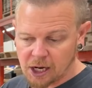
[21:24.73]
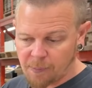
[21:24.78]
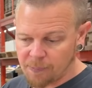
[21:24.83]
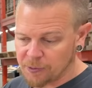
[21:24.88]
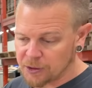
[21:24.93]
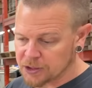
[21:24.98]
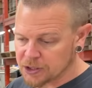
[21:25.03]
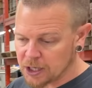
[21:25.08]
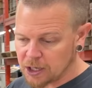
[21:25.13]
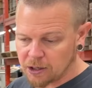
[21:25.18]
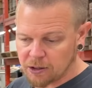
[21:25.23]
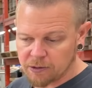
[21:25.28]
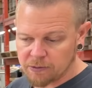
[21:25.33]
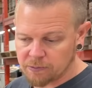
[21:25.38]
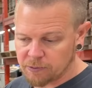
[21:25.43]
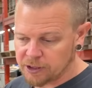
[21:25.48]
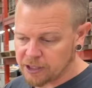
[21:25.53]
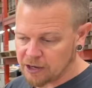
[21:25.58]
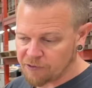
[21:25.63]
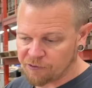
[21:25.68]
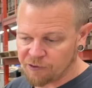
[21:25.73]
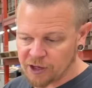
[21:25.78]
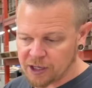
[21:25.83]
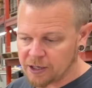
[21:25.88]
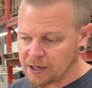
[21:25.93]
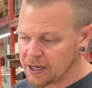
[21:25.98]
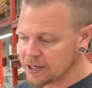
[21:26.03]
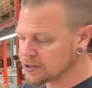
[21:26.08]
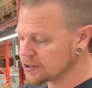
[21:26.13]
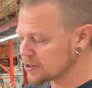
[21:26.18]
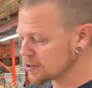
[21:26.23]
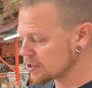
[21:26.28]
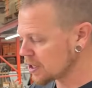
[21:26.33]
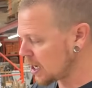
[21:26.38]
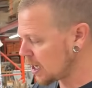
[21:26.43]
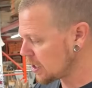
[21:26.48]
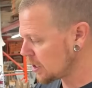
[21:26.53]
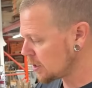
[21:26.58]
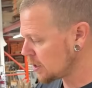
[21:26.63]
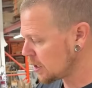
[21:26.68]
help the tone when they fit nice and
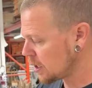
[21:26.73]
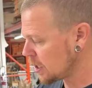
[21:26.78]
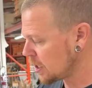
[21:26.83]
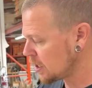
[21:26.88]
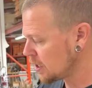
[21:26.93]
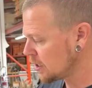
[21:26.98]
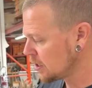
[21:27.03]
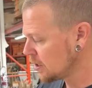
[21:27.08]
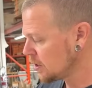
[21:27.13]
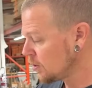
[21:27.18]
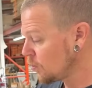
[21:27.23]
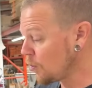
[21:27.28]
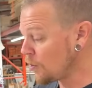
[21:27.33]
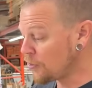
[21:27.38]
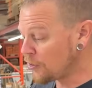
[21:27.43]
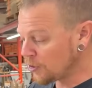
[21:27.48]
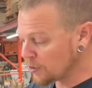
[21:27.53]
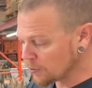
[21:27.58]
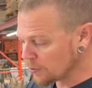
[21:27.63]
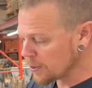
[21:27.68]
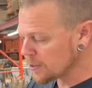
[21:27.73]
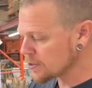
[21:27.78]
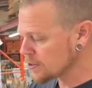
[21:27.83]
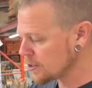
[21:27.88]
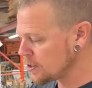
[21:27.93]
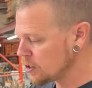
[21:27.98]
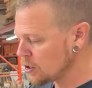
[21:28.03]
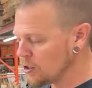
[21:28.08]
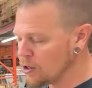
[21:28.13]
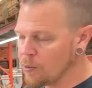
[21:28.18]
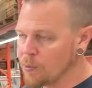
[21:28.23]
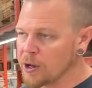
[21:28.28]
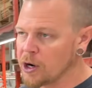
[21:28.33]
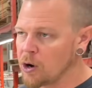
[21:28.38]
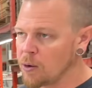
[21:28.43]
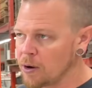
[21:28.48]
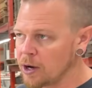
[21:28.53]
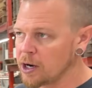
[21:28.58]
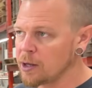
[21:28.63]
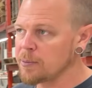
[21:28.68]
tight in there within reason. You know, we
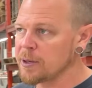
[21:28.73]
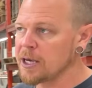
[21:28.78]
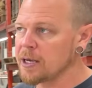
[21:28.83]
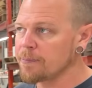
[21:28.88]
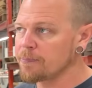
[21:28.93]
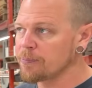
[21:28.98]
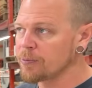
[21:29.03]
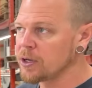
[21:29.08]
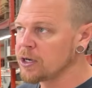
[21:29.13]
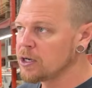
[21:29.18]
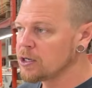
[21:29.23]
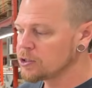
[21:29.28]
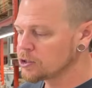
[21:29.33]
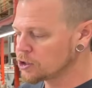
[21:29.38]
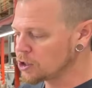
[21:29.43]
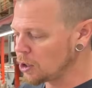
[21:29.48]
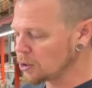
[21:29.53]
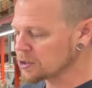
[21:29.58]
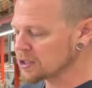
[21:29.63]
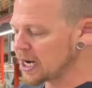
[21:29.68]
don't want to be so